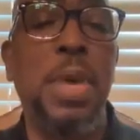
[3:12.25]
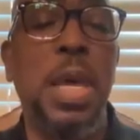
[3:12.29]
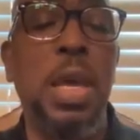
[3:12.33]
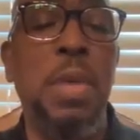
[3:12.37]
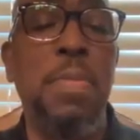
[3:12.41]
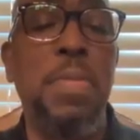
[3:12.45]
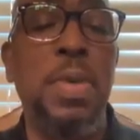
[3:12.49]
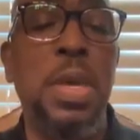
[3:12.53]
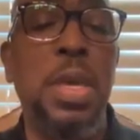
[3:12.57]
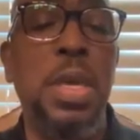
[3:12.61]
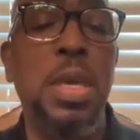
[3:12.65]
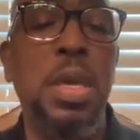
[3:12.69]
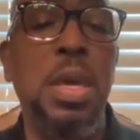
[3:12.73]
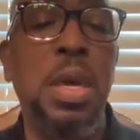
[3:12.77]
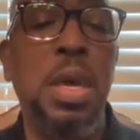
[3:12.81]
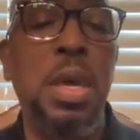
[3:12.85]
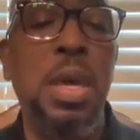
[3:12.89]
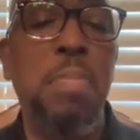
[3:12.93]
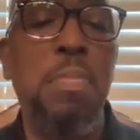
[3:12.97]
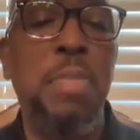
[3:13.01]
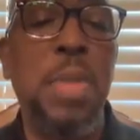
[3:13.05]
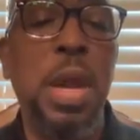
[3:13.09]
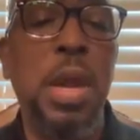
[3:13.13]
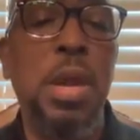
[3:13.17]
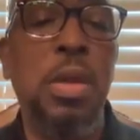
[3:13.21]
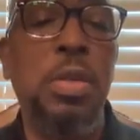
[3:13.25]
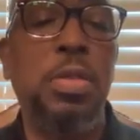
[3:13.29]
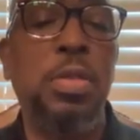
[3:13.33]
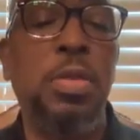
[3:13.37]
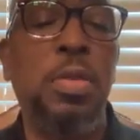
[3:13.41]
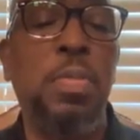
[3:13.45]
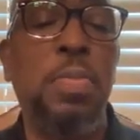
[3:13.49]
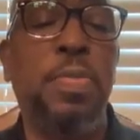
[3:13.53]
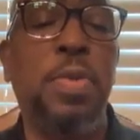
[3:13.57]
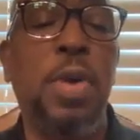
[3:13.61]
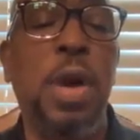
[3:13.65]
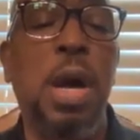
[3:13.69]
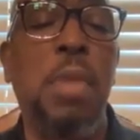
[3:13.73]
Maybe
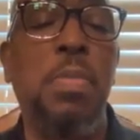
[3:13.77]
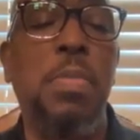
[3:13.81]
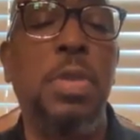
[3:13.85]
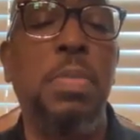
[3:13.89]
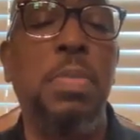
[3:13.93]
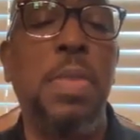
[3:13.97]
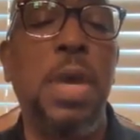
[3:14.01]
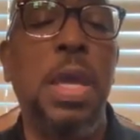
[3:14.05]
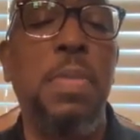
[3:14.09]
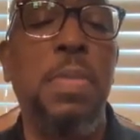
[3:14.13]
marital problems,